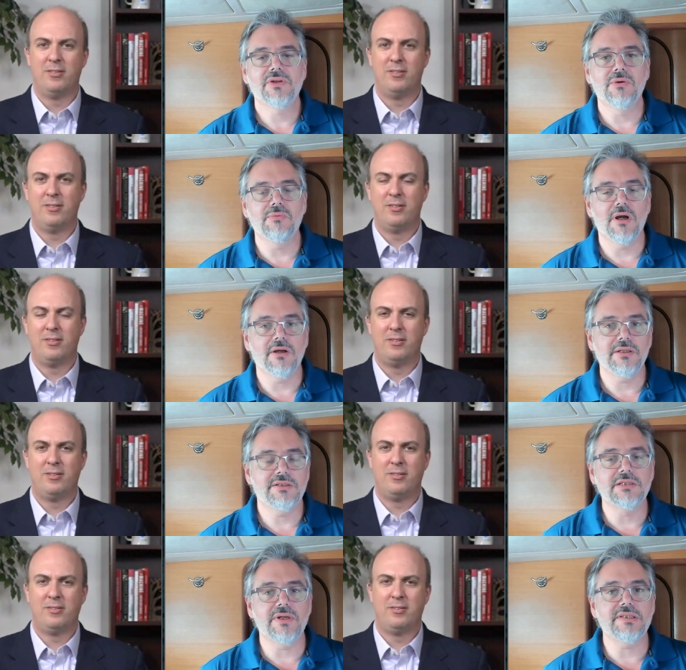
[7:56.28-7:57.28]
Speaker 1: So
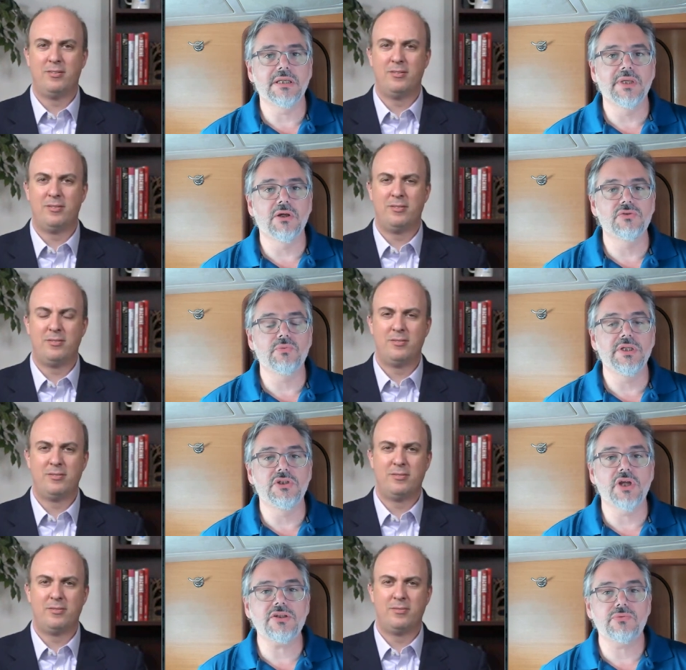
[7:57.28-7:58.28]
it's interesting because we
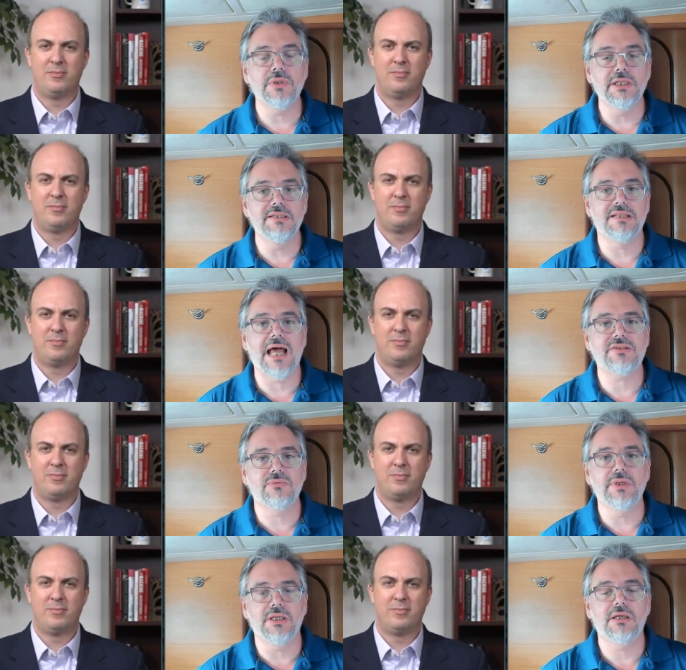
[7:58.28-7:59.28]
just released last
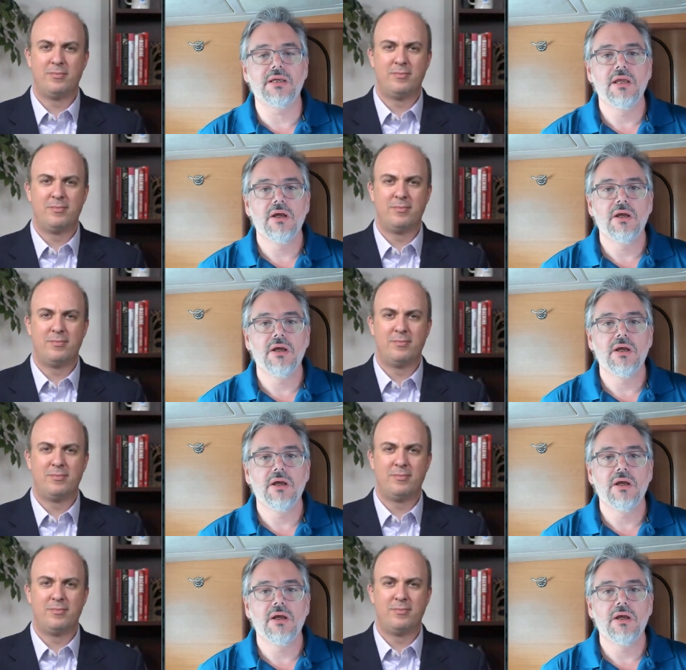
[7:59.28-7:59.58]
week